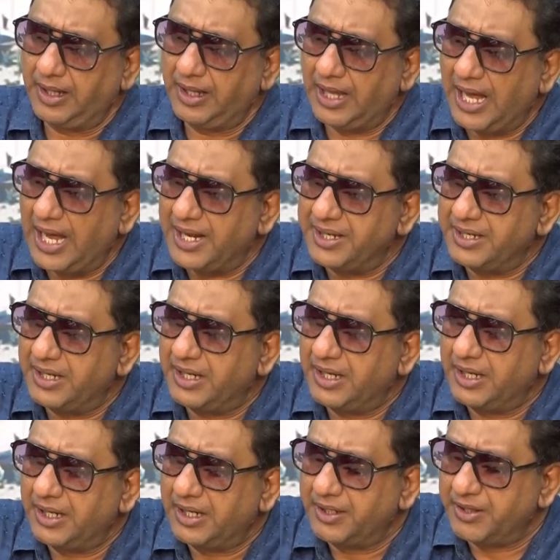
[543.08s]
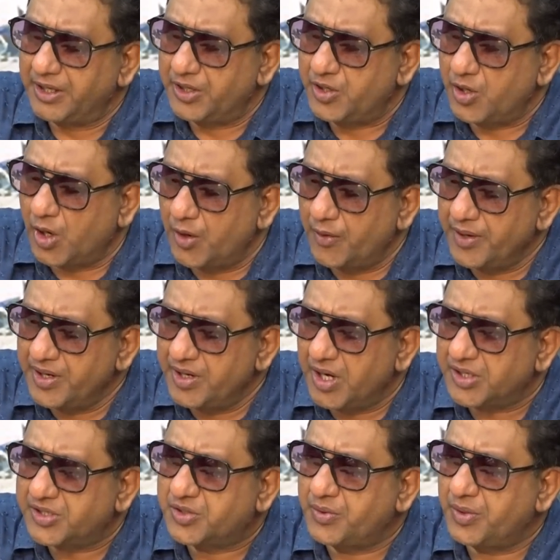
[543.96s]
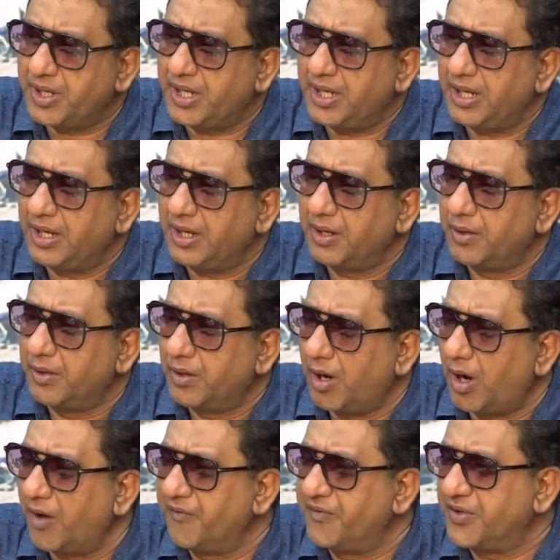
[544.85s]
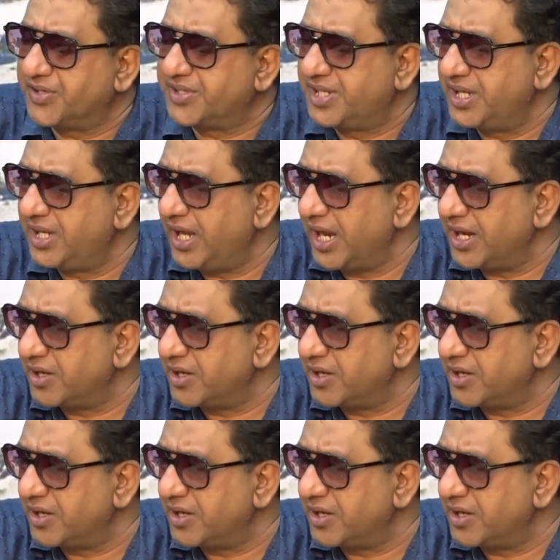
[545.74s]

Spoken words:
And the sugar industry obviously